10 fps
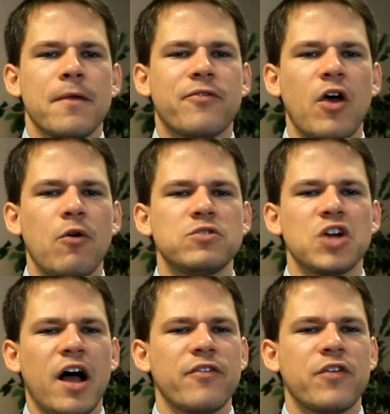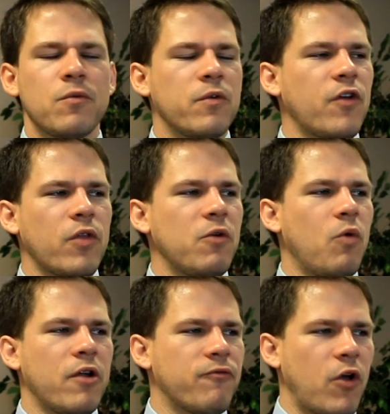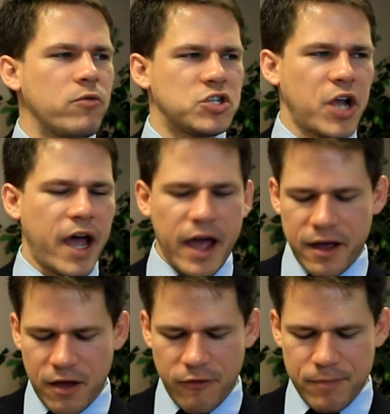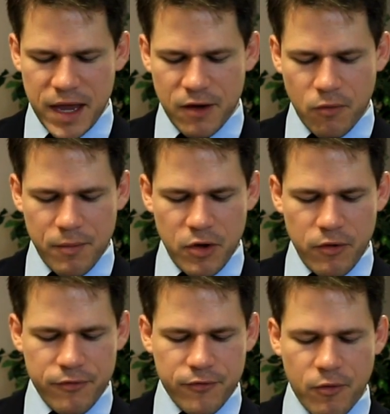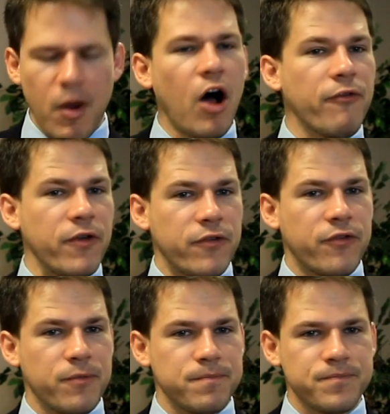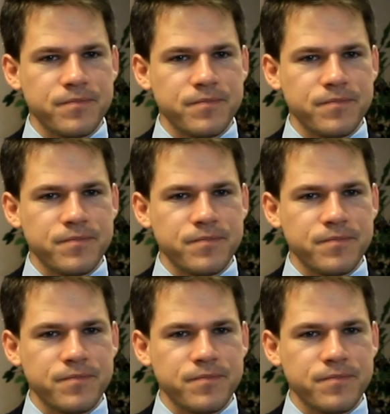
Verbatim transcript: So Johnson was only one vote shy of being removed from office.